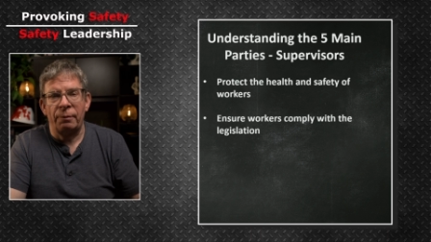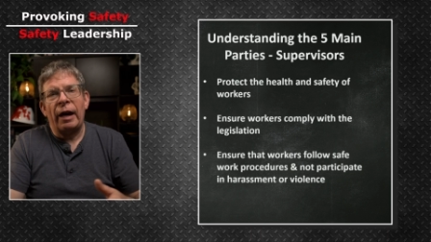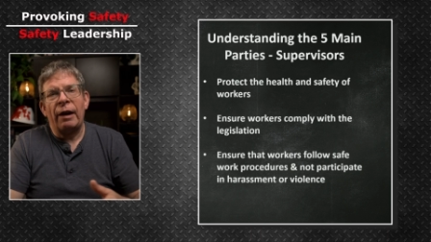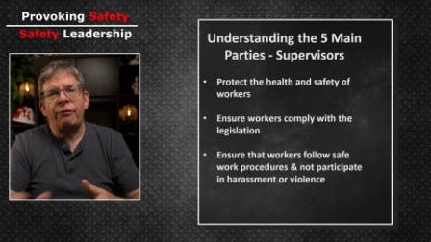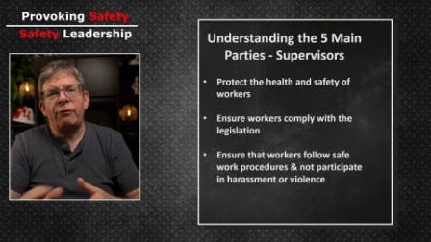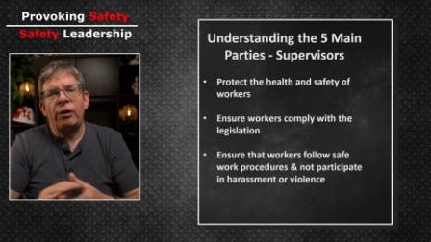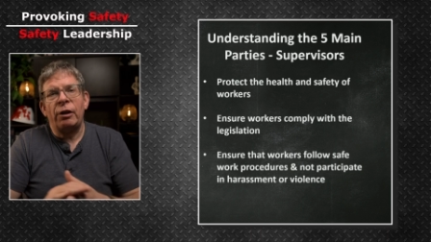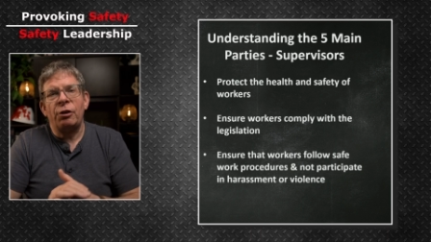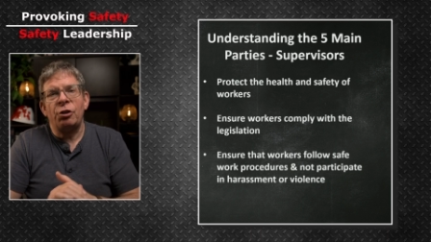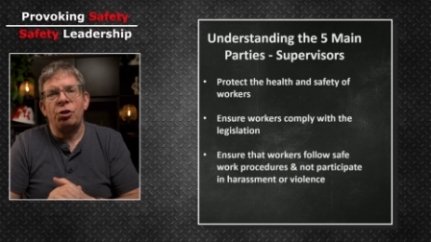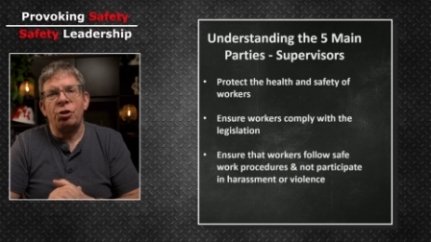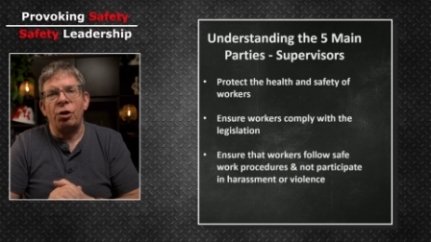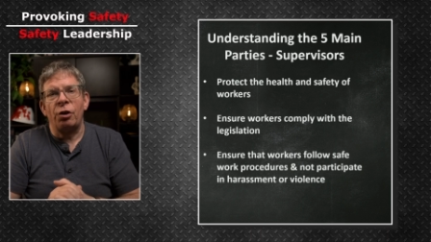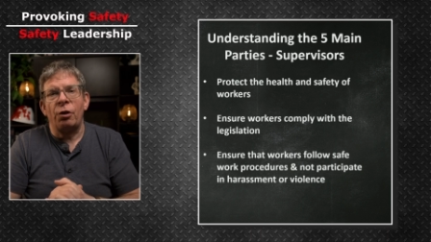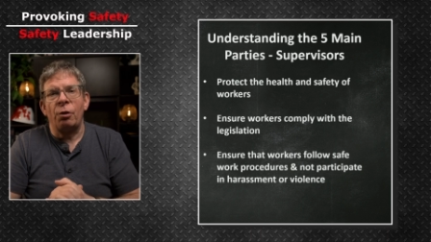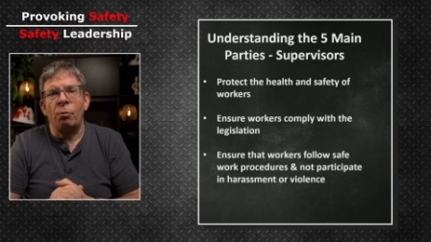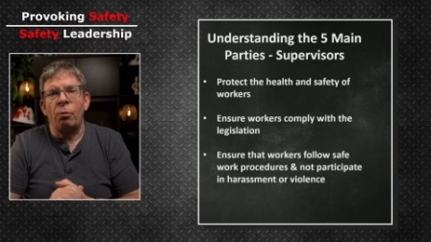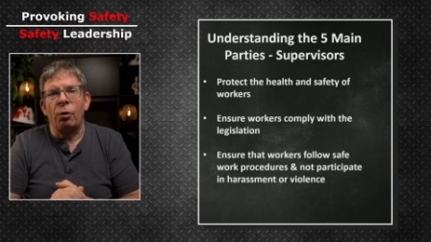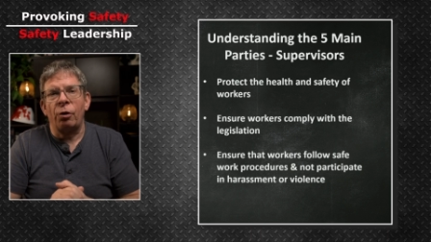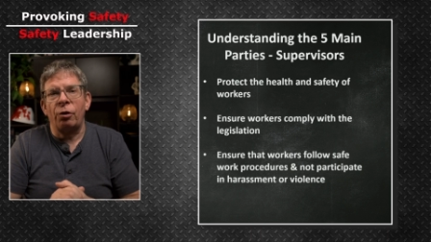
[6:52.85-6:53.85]
They have to ensure
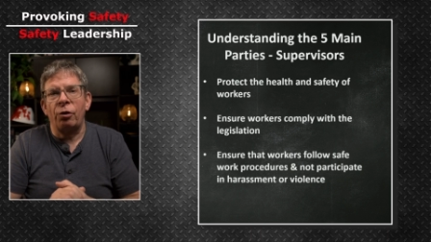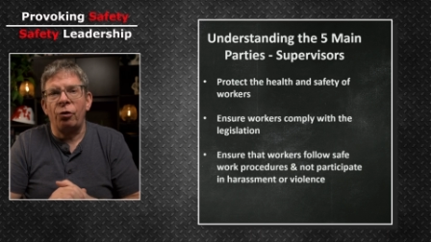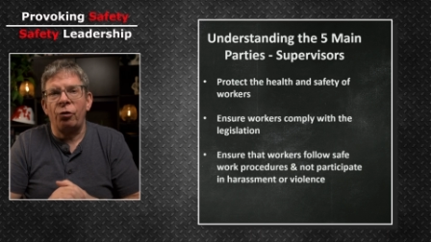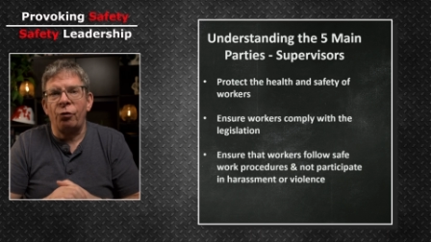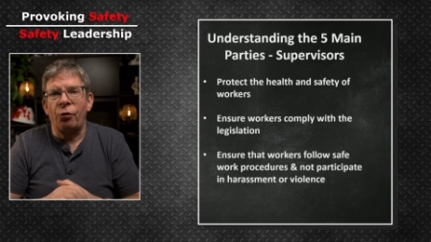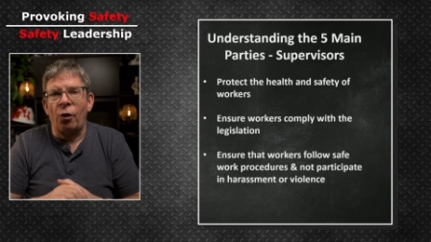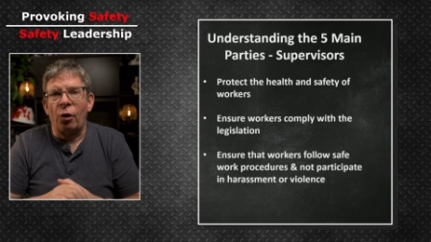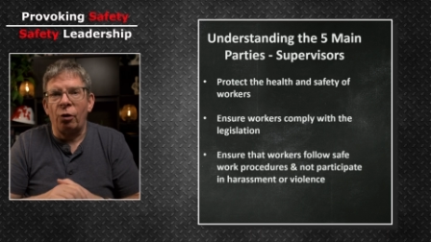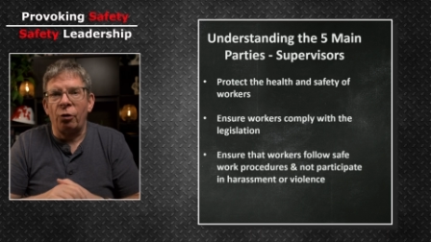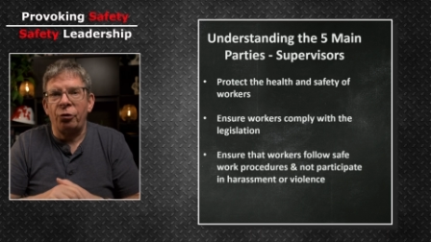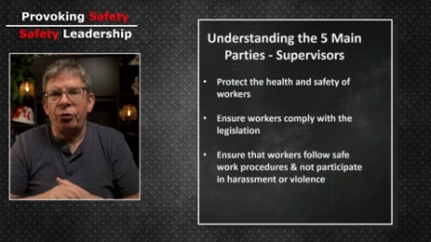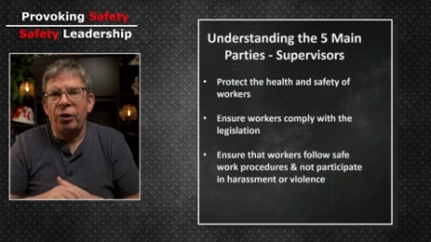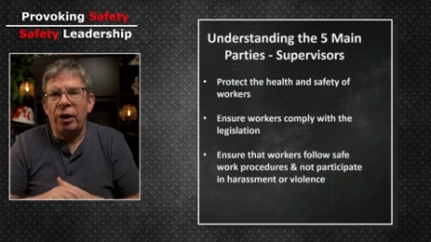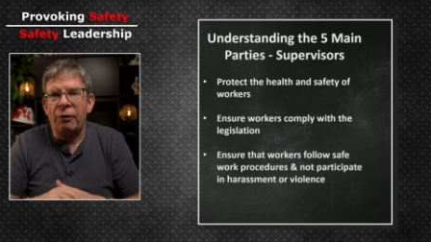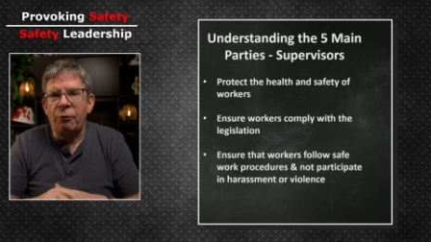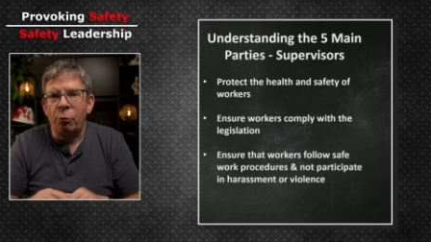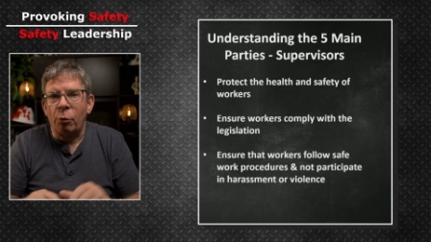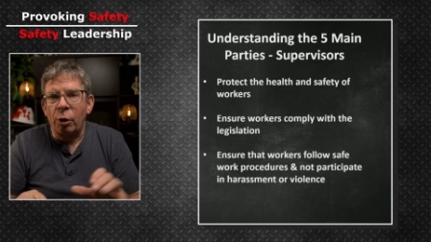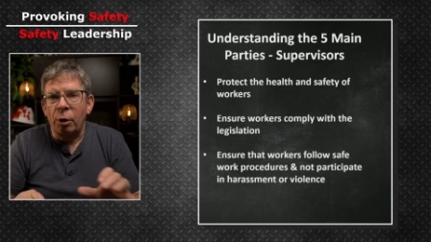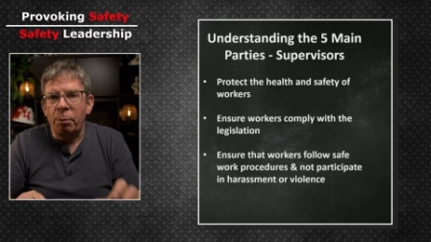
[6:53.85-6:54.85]
that workers follow
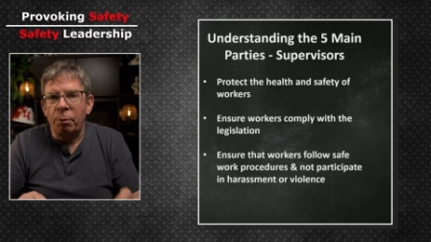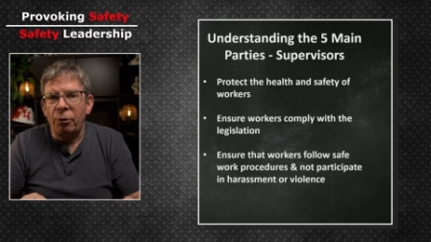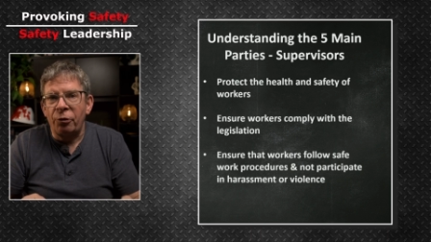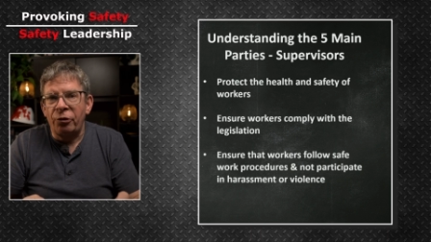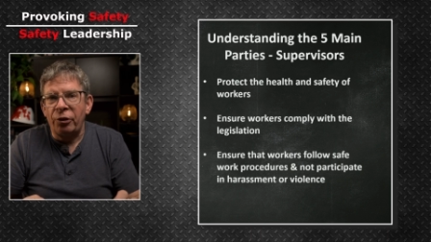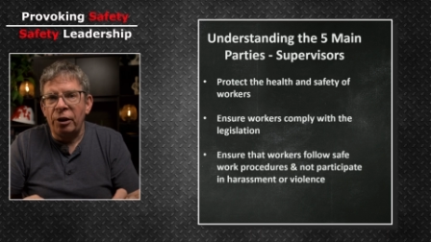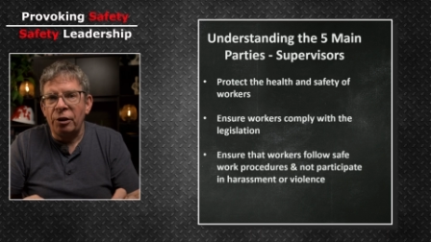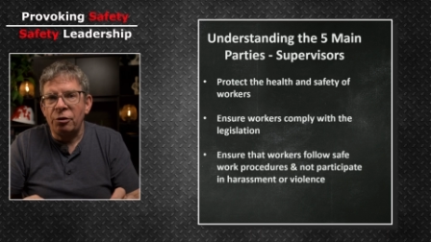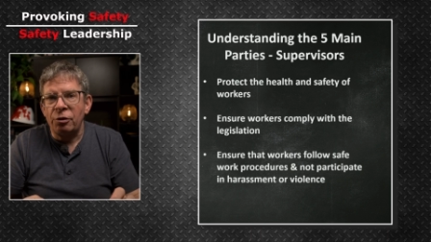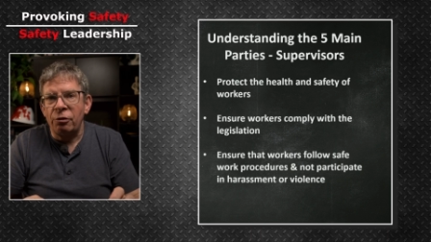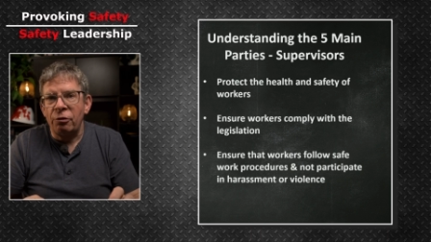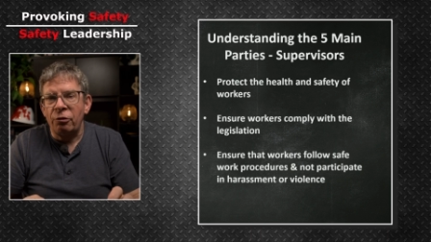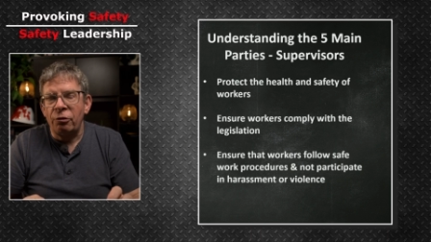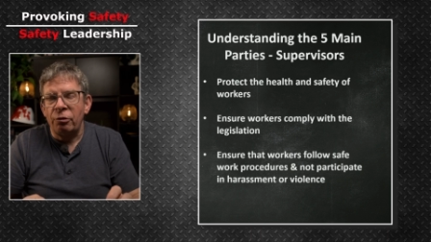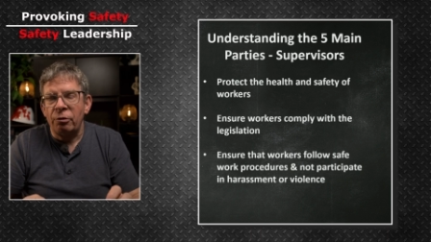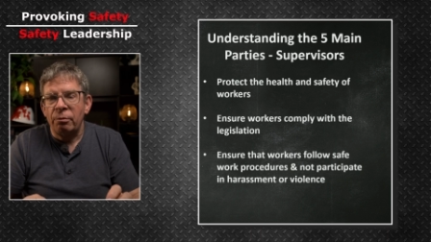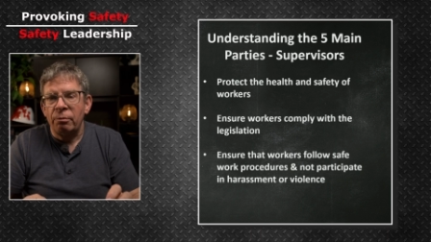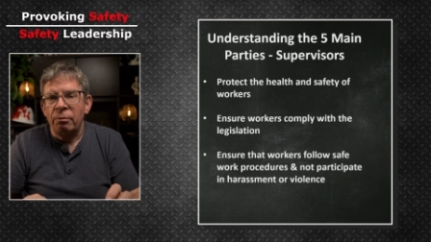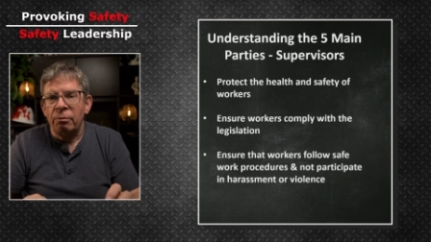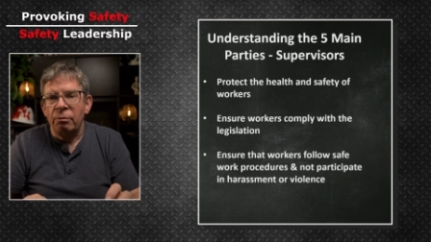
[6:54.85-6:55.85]
safe work
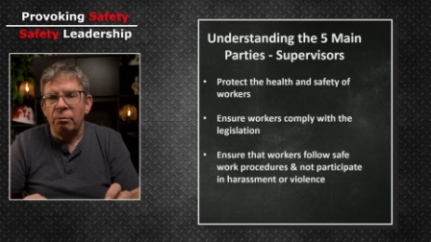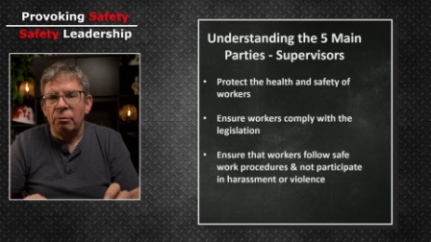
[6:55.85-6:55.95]
procedures